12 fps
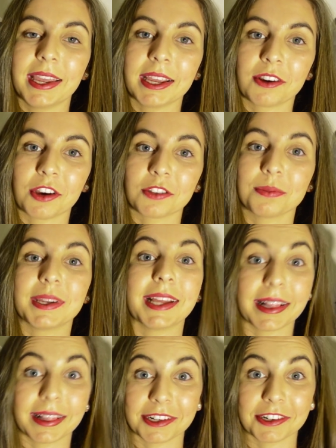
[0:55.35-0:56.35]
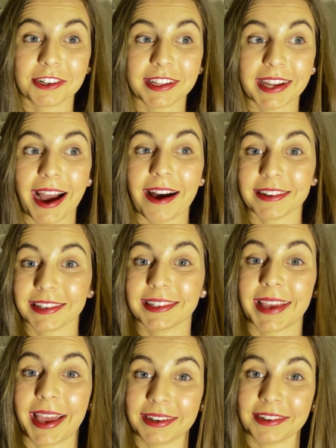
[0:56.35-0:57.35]
It cost me literally under
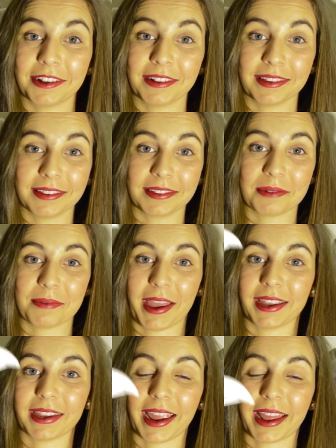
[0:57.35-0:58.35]
$10 to make